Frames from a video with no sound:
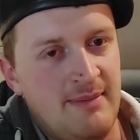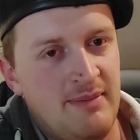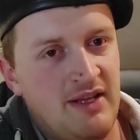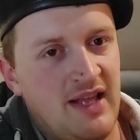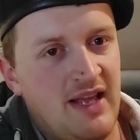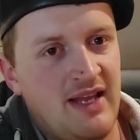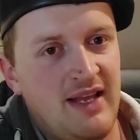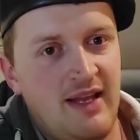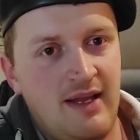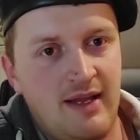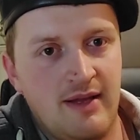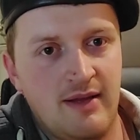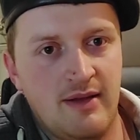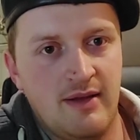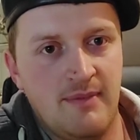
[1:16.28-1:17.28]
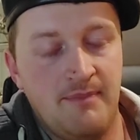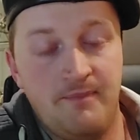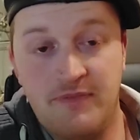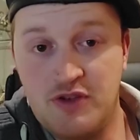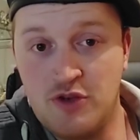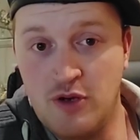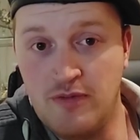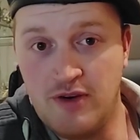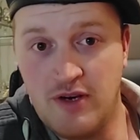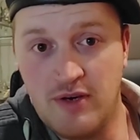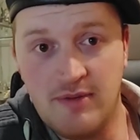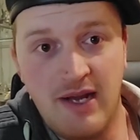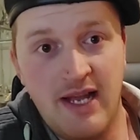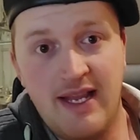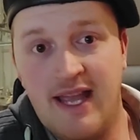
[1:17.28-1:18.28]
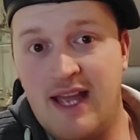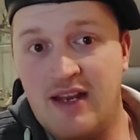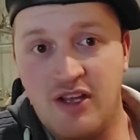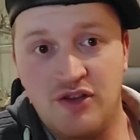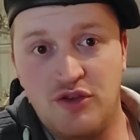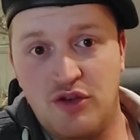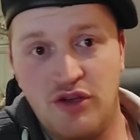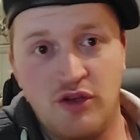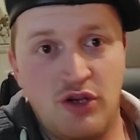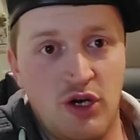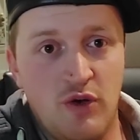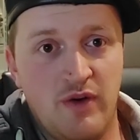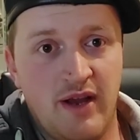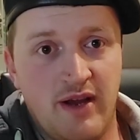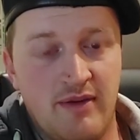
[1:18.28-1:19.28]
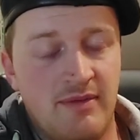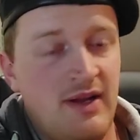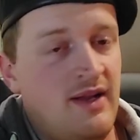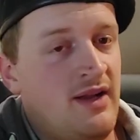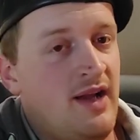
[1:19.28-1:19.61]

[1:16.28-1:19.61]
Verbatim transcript: but I um, so far I cannot go there.